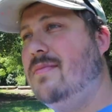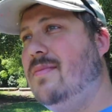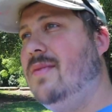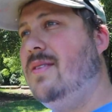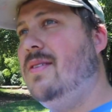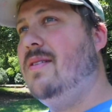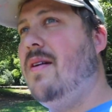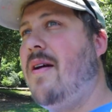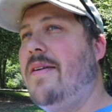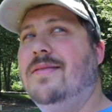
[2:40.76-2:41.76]
I haven't
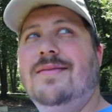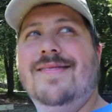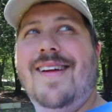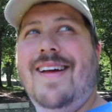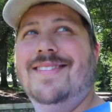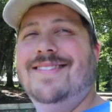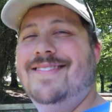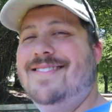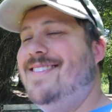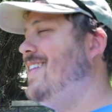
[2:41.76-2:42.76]
seen an alligator in the
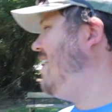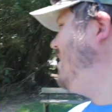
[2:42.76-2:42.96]
wild here.